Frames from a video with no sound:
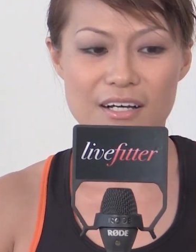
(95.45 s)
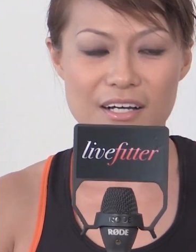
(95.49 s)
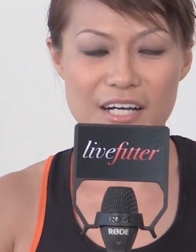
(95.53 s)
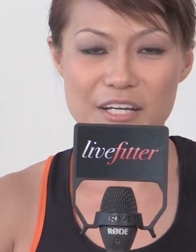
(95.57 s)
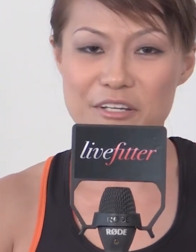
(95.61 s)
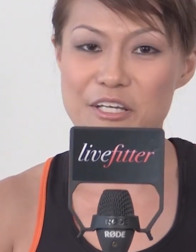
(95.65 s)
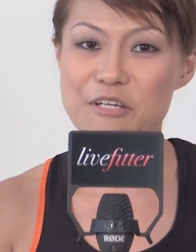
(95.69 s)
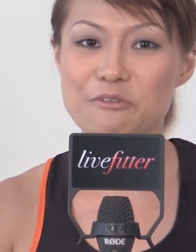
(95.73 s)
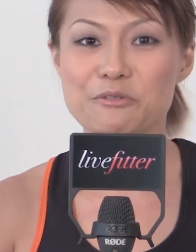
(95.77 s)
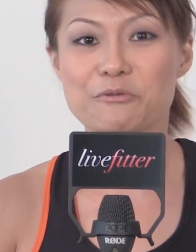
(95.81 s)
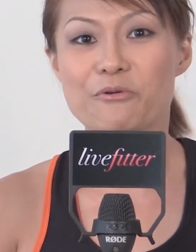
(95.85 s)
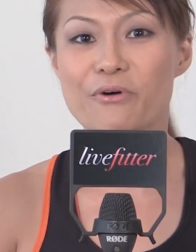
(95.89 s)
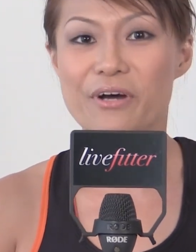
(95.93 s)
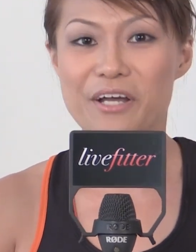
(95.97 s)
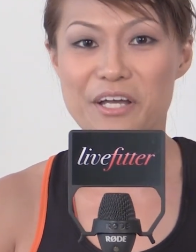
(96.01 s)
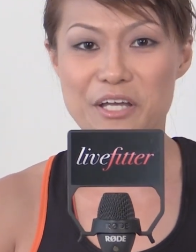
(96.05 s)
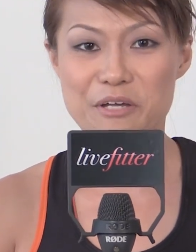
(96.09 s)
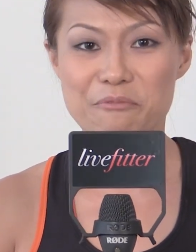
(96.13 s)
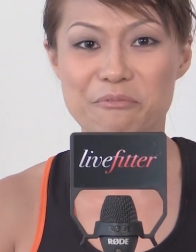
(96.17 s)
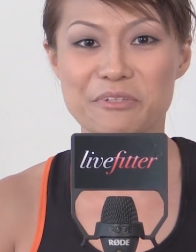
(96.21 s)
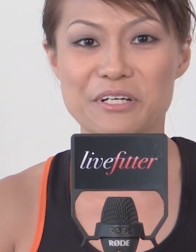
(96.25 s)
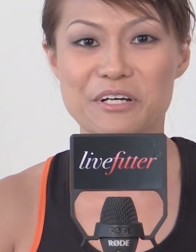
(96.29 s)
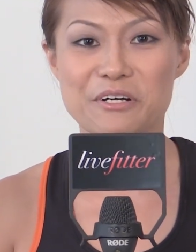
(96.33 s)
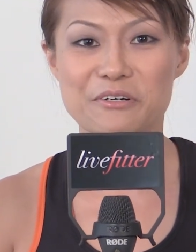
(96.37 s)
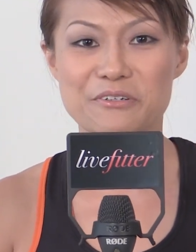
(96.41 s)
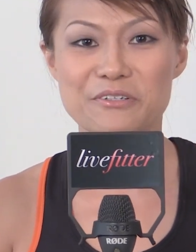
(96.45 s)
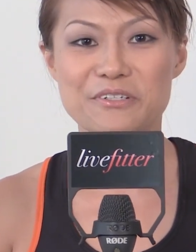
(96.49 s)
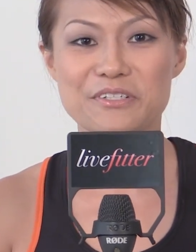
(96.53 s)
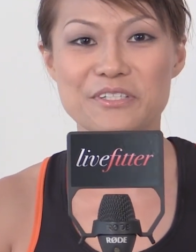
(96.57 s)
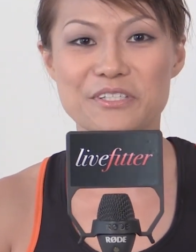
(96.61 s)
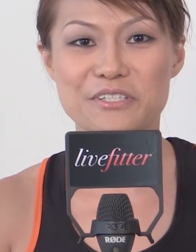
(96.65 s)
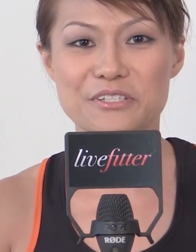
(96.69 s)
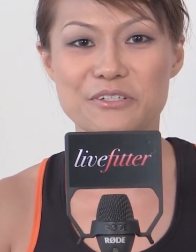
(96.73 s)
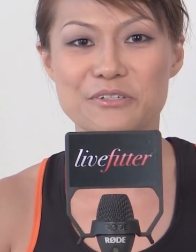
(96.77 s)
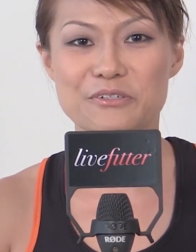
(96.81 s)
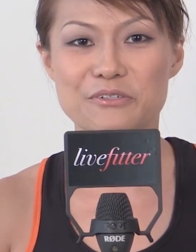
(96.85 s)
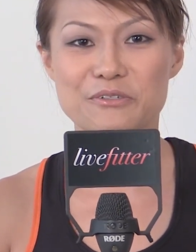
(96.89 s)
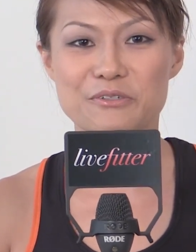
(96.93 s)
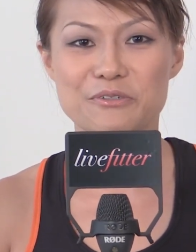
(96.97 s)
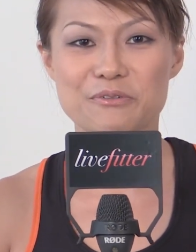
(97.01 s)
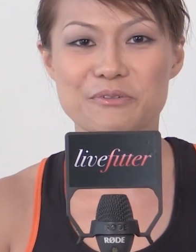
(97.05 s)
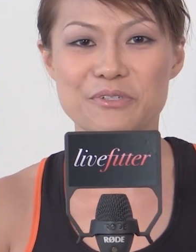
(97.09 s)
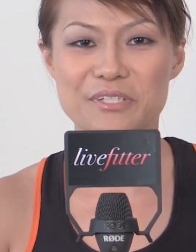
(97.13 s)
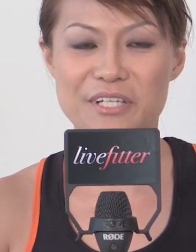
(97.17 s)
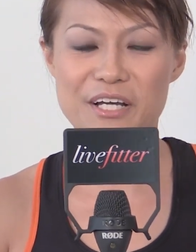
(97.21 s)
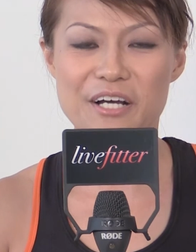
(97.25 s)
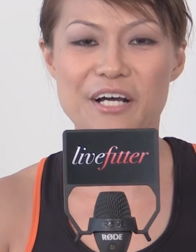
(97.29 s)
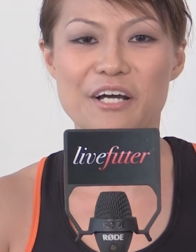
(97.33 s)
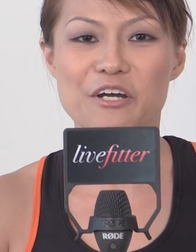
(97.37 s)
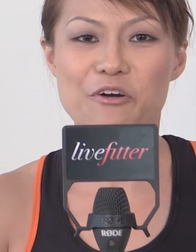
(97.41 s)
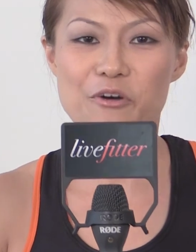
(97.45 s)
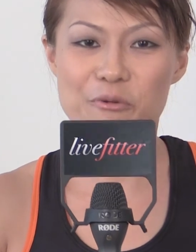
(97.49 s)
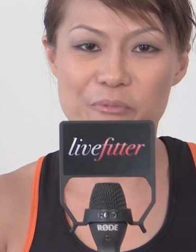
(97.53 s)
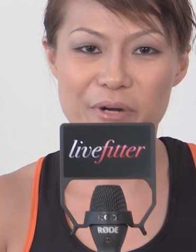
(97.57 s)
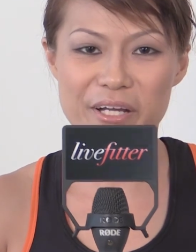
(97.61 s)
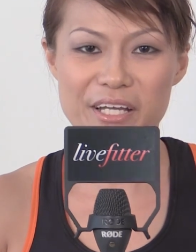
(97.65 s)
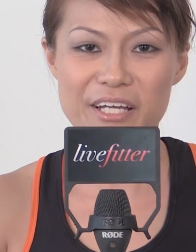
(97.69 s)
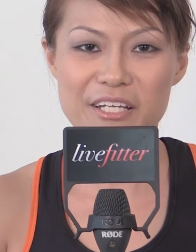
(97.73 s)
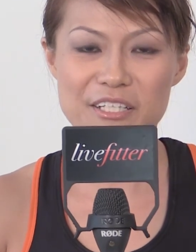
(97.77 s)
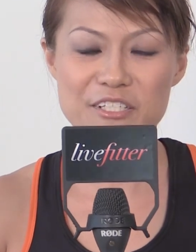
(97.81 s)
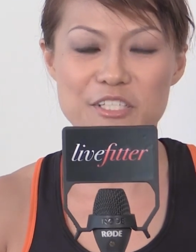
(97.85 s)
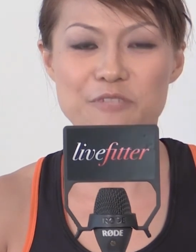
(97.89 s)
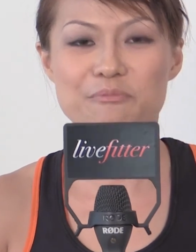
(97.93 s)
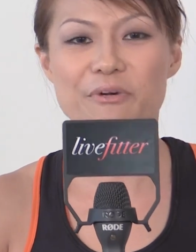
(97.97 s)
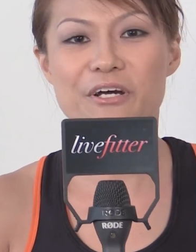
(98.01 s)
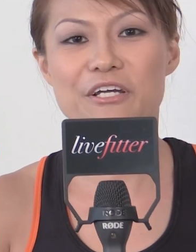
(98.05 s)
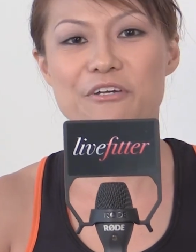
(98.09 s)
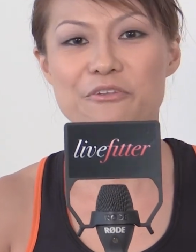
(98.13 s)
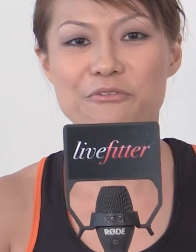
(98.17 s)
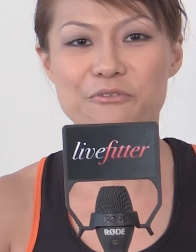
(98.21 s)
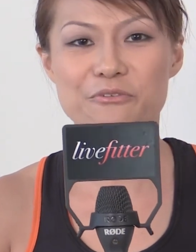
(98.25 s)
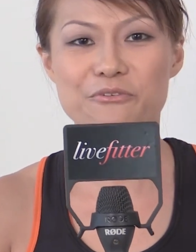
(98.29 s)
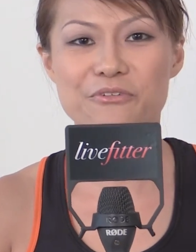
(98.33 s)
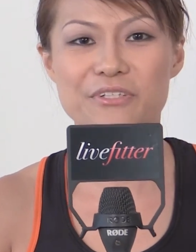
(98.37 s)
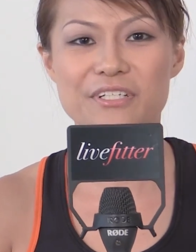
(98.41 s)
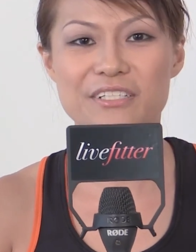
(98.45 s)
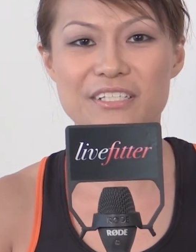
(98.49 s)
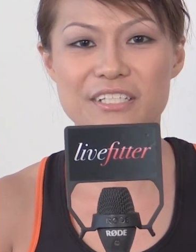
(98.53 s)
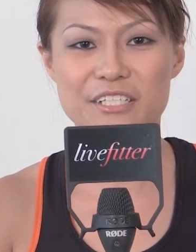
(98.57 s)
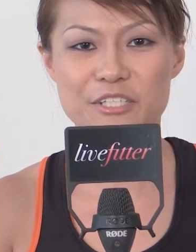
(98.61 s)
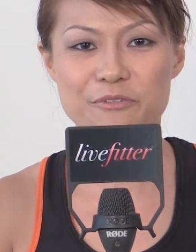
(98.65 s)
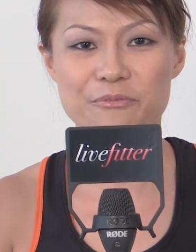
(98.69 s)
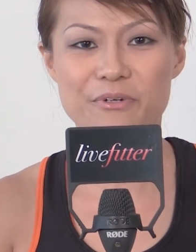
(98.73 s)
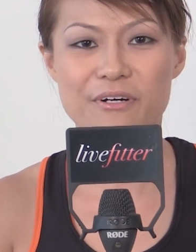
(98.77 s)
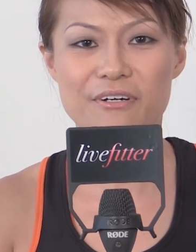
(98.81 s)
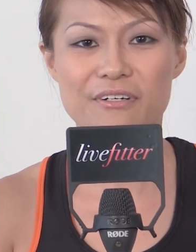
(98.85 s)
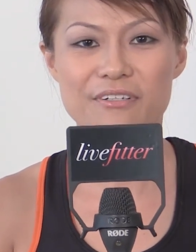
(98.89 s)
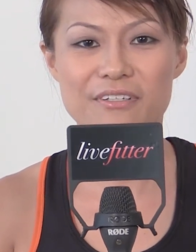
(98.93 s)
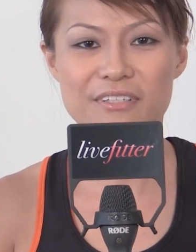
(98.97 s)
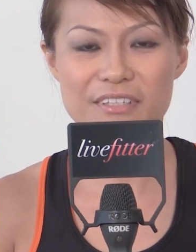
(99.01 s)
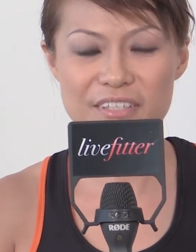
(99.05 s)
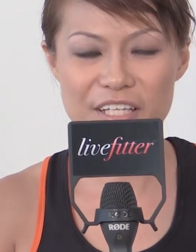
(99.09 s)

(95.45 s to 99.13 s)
I came to what I am now. So yeah, I hope I can inspire you through this as well.